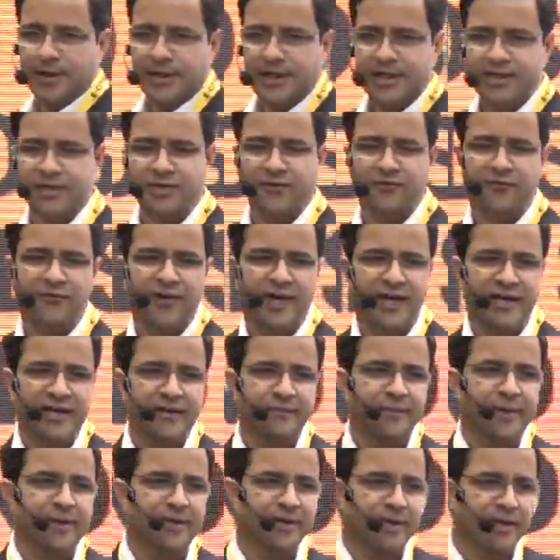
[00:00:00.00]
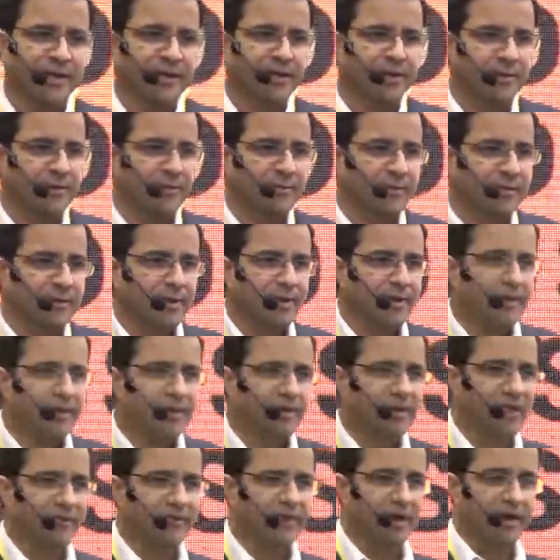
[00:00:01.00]
in the very beginning,
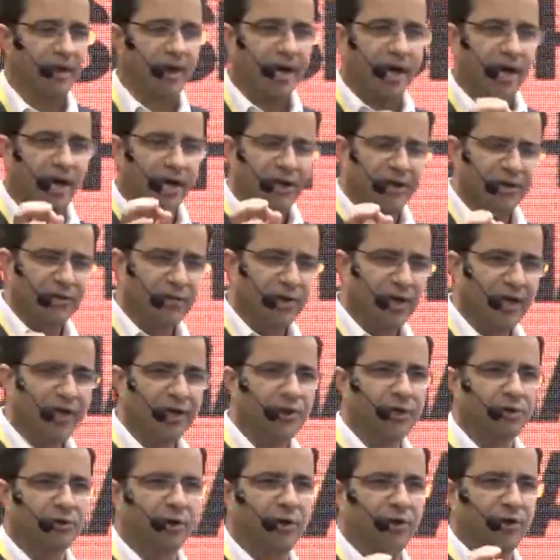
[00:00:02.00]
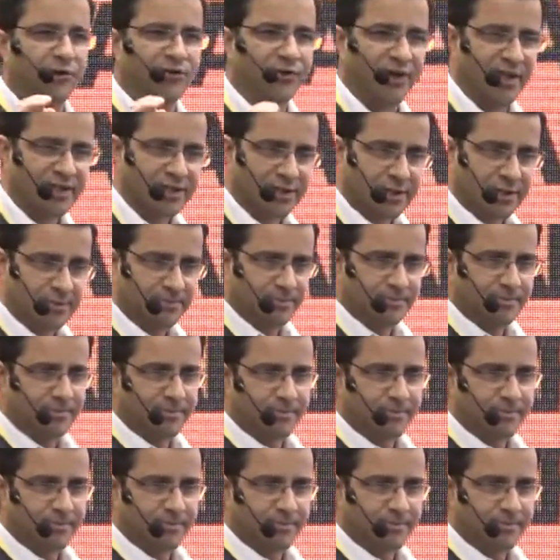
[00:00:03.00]
they will articulate the contract.